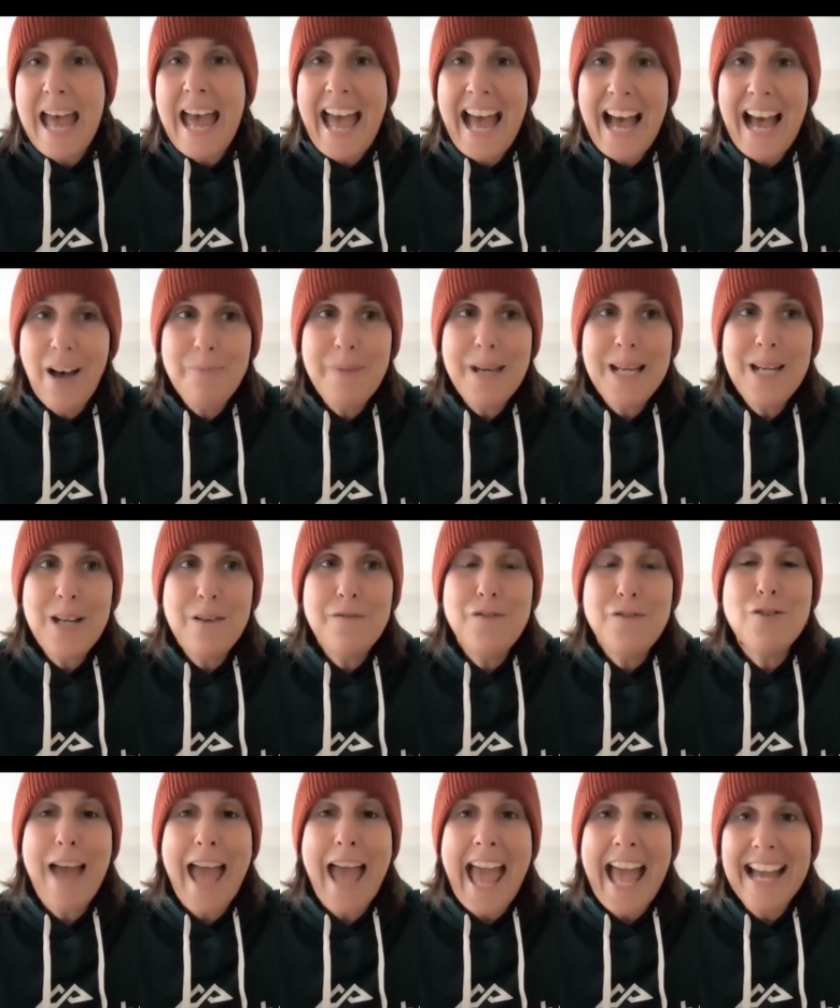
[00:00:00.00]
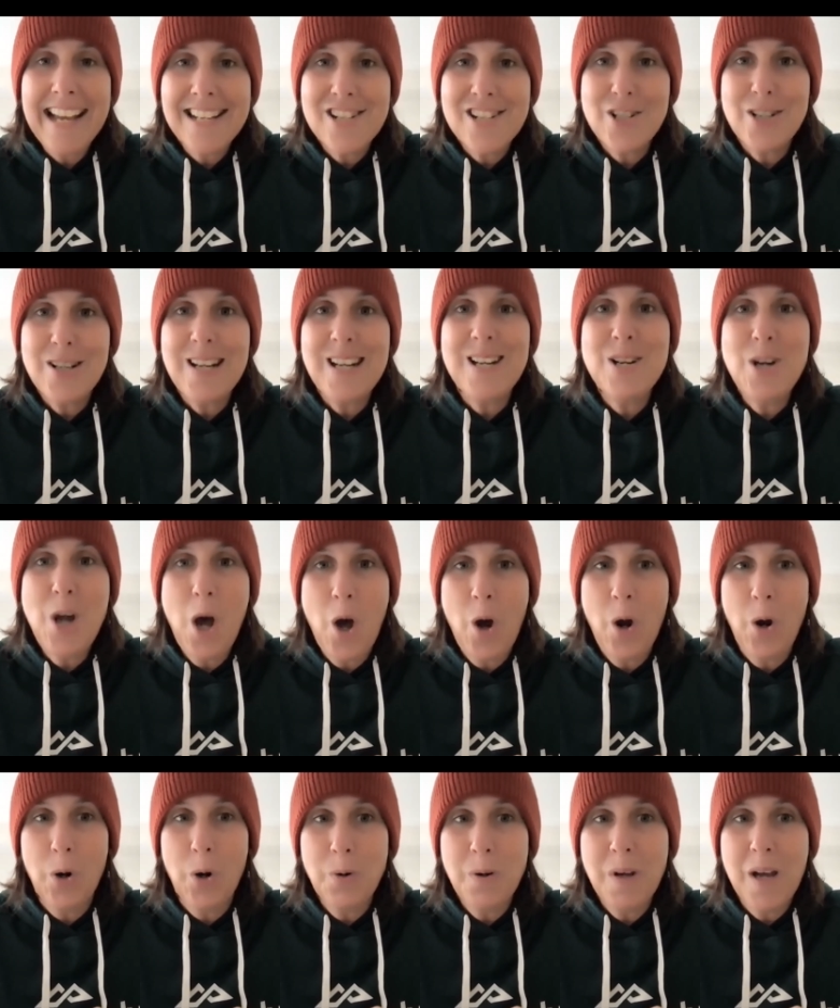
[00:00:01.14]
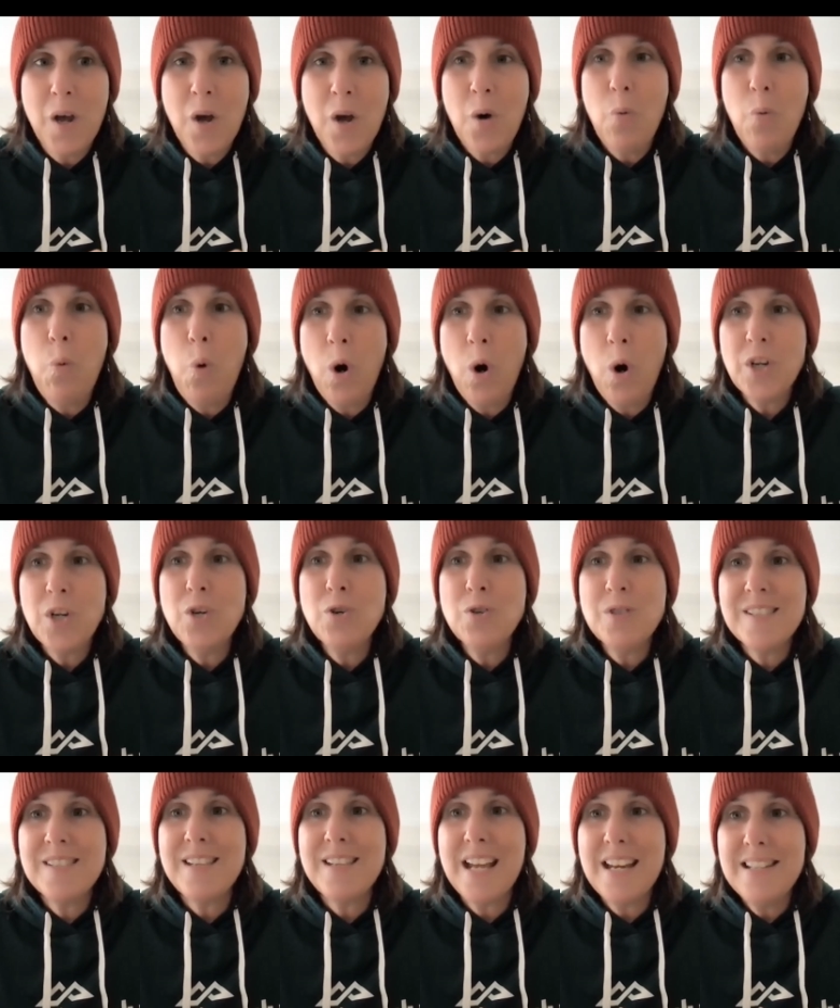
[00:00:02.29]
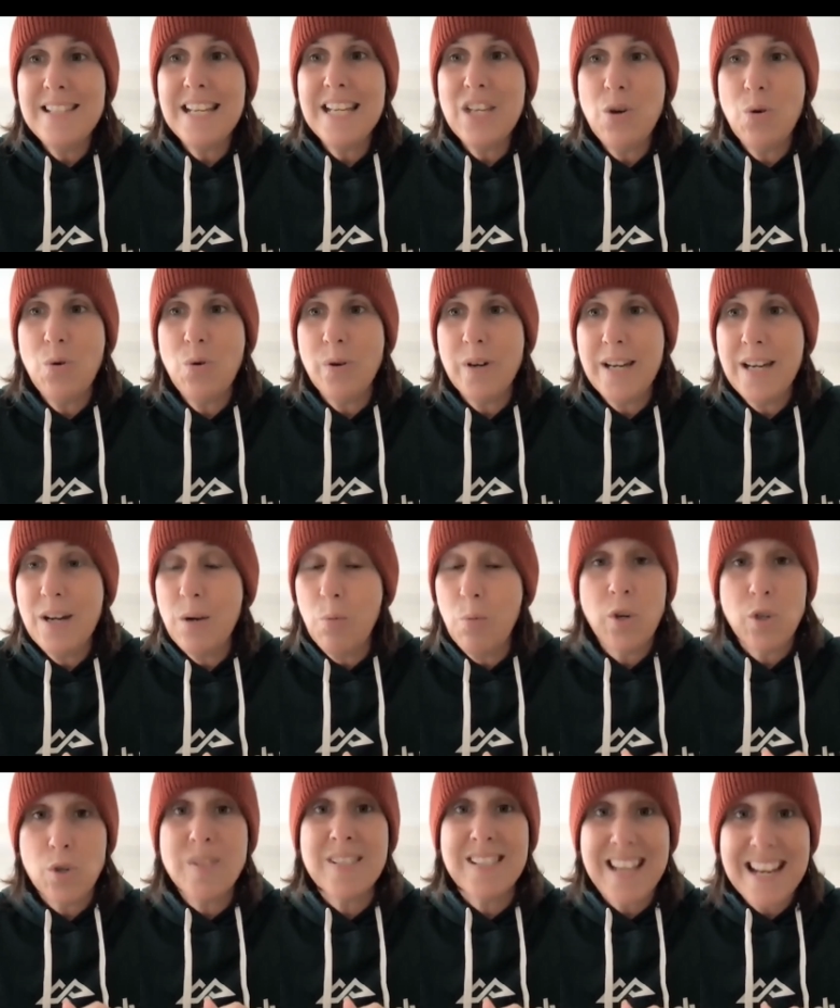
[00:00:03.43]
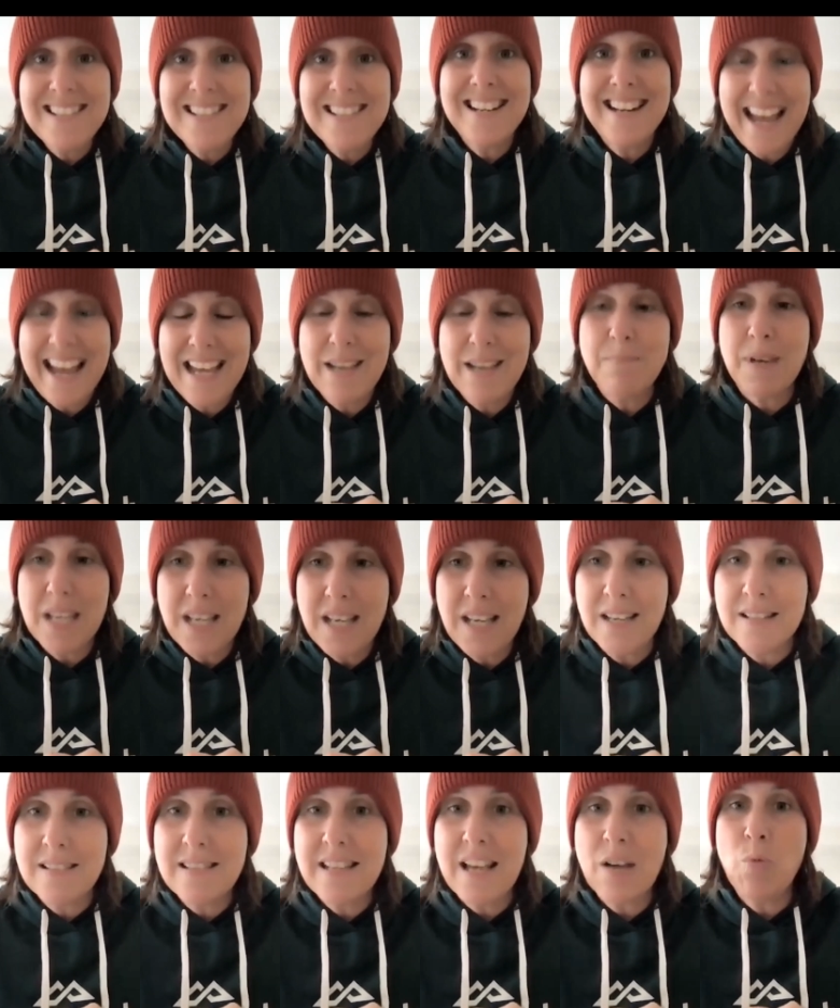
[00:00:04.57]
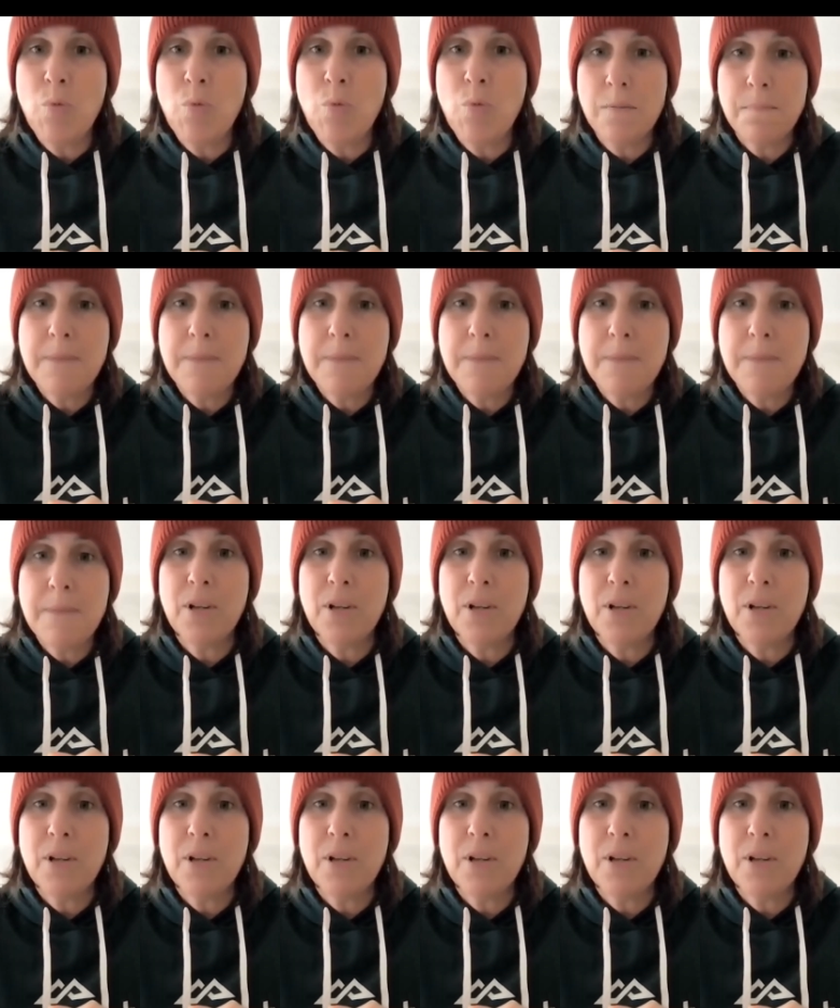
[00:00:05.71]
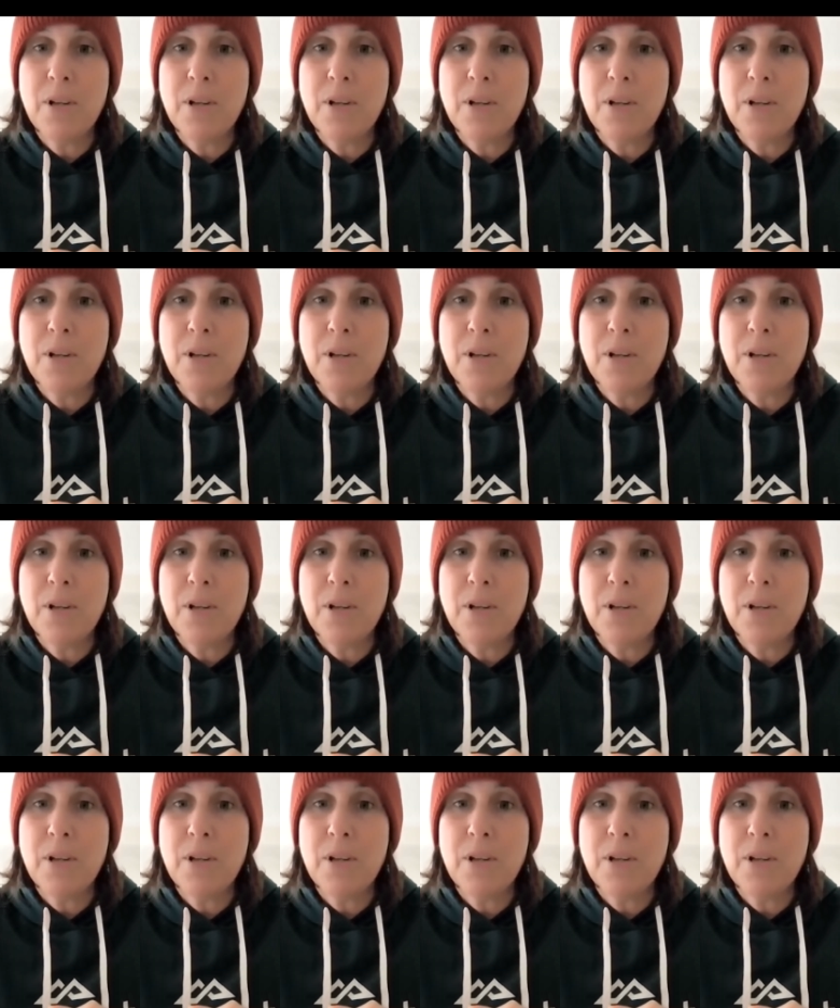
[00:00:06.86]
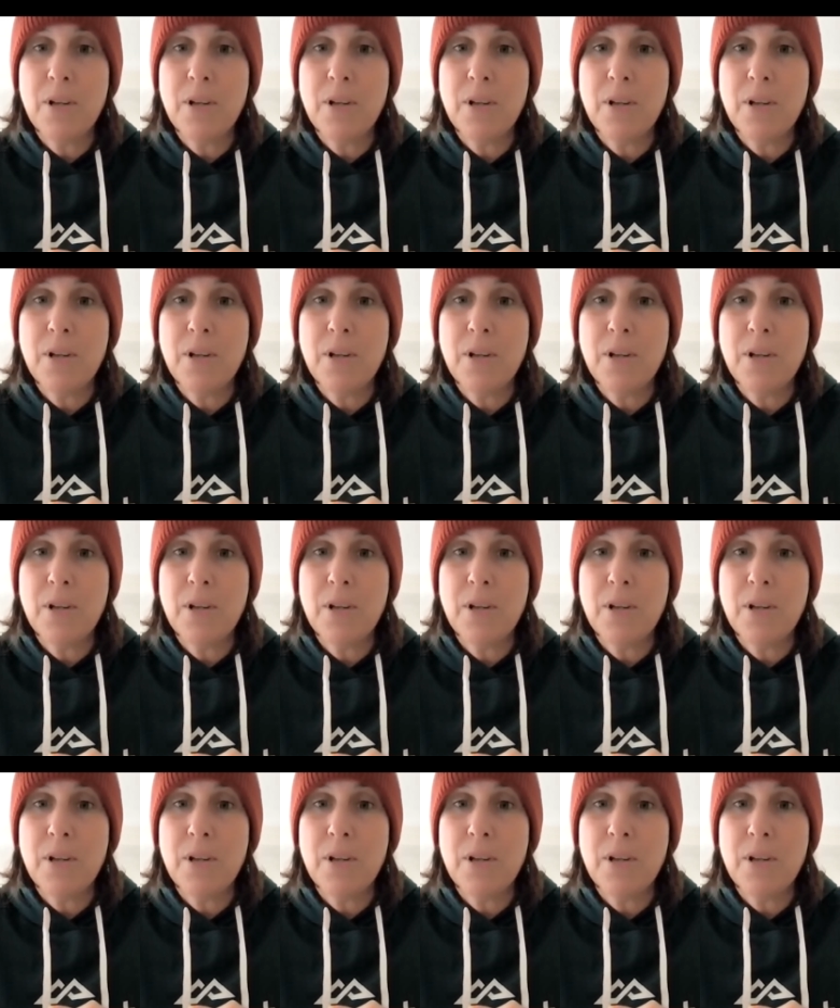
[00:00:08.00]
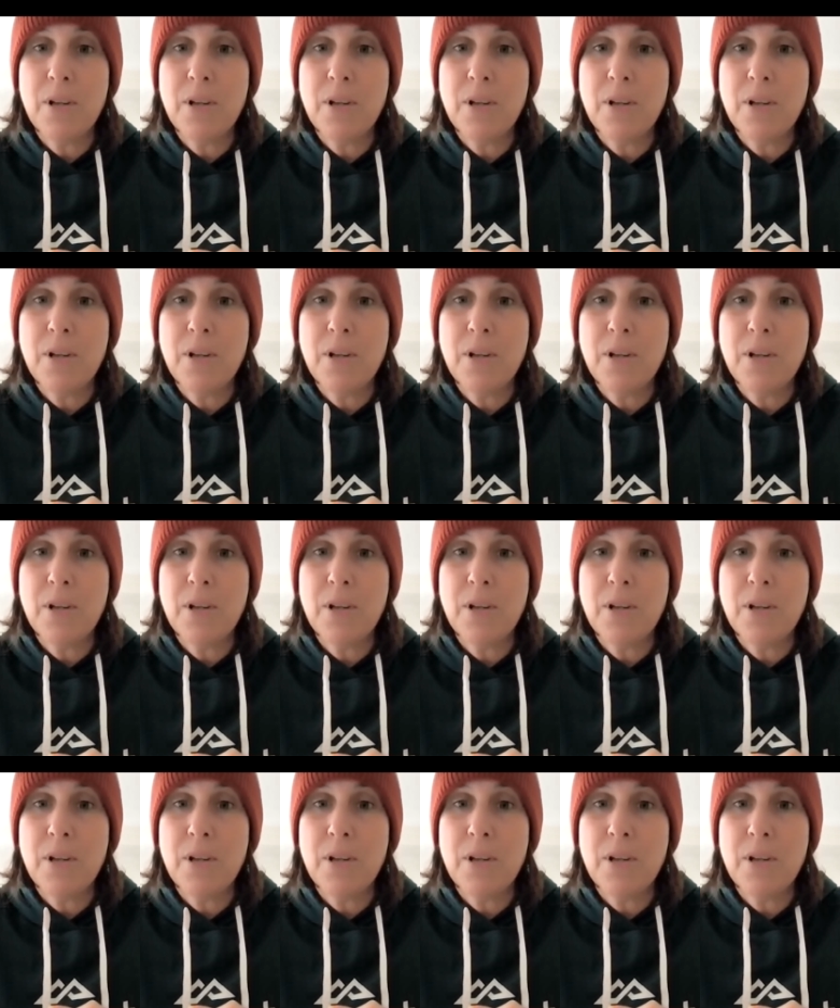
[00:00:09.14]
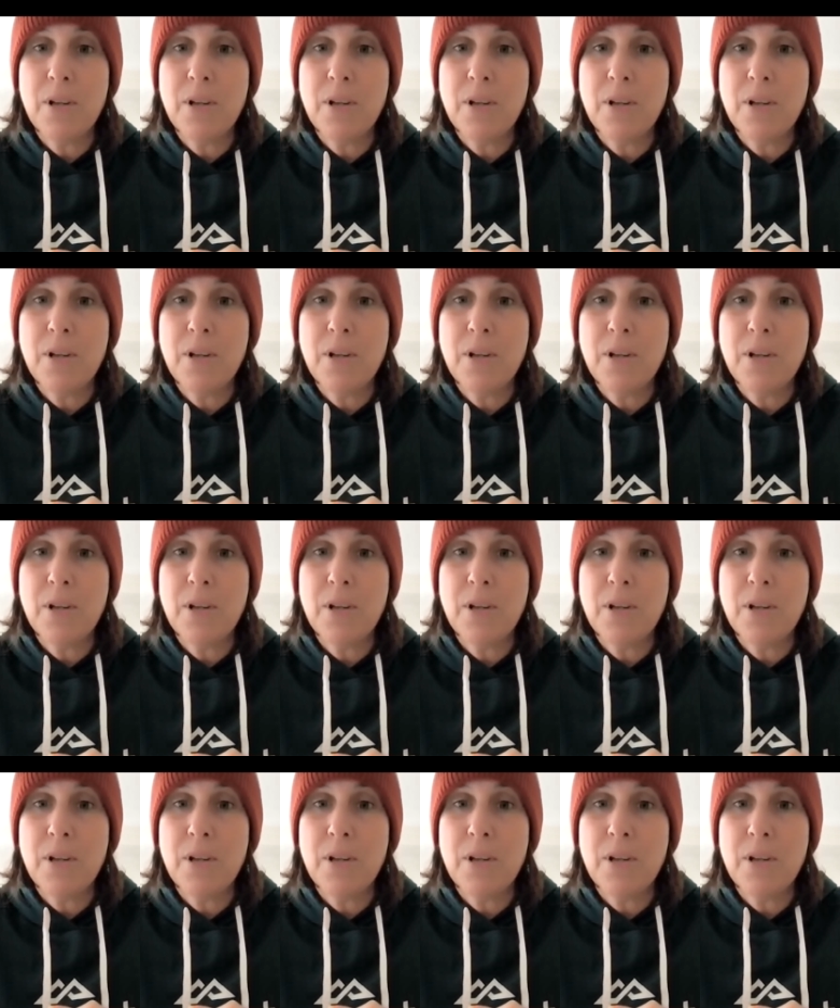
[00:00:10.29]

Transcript: How many of you actually know what your sender name is and what people are seeing when they open up their emails?